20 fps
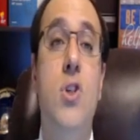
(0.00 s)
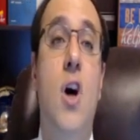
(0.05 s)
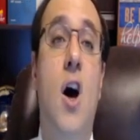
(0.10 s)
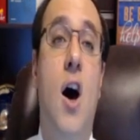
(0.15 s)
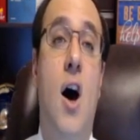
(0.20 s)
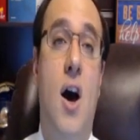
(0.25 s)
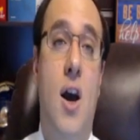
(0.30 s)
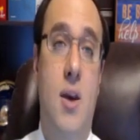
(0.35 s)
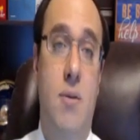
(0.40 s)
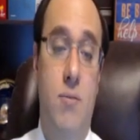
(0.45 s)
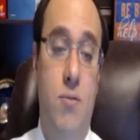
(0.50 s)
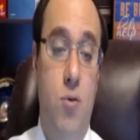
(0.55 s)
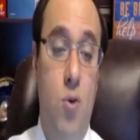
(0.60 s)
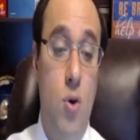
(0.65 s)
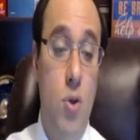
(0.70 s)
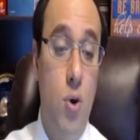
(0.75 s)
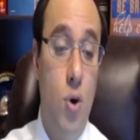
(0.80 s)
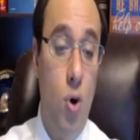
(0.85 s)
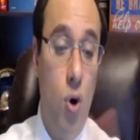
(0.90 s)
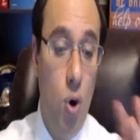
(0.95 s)
time
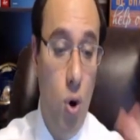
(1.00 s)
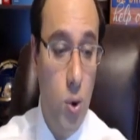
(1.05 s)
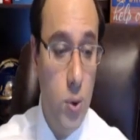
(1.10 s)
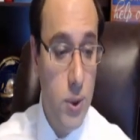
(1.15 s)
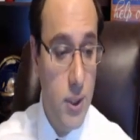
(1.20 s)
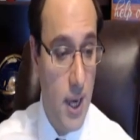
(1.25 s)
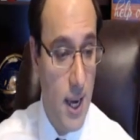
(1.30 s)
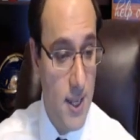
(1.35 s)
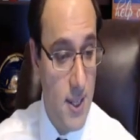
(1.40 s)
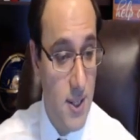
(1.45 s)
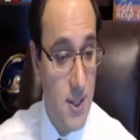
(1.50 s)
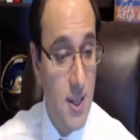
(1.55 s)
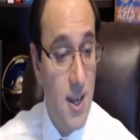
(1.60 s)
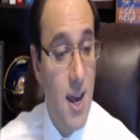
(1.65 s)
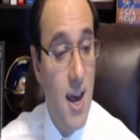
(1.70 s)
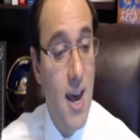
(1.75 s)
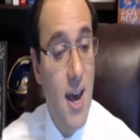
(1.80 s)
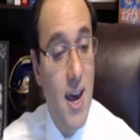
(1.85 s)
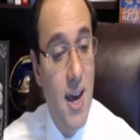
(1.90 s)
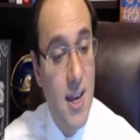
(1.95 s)
for the whole test
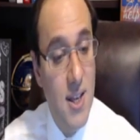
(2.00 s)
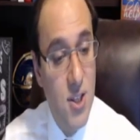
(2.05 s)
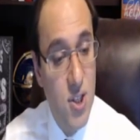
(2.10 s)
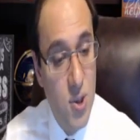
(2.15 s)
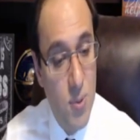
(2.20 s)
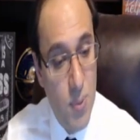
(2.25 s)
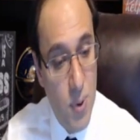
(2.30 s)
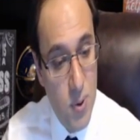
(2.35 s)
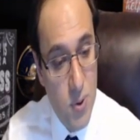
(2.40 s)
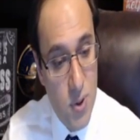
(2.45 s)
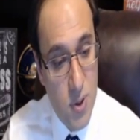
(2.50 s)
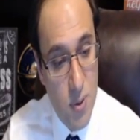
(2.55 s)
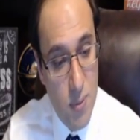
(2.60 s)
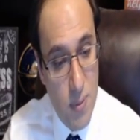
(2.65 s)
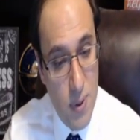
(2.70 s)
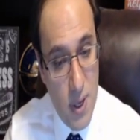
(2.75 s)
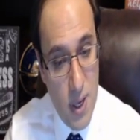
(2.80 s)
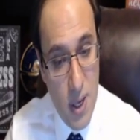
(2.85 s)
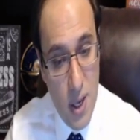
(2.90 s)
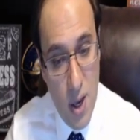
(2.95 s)
is supposed to
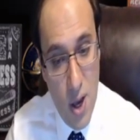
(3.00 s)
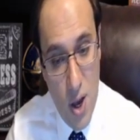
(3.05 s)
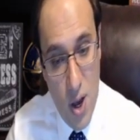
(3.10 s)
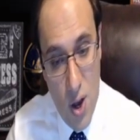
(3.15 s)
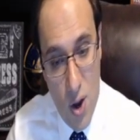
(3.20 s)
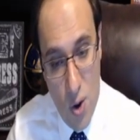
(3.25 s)
be